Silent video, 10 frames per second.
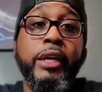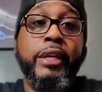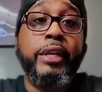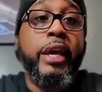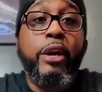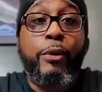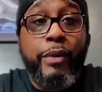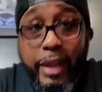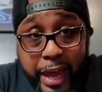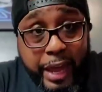They
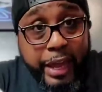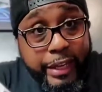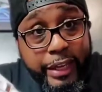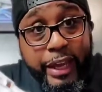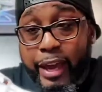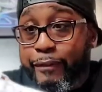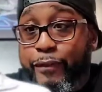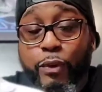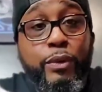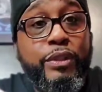online. They got
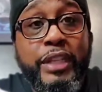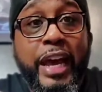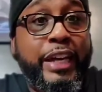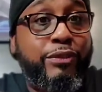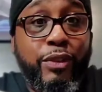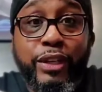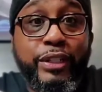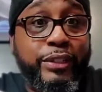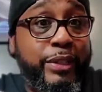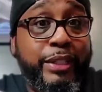full size
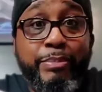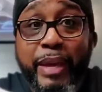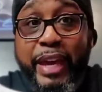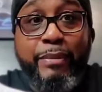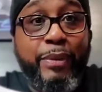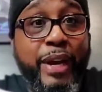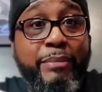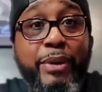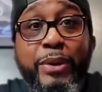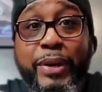runs on this bad boy. I'm
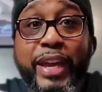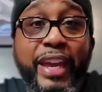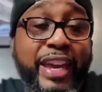gonna go ahead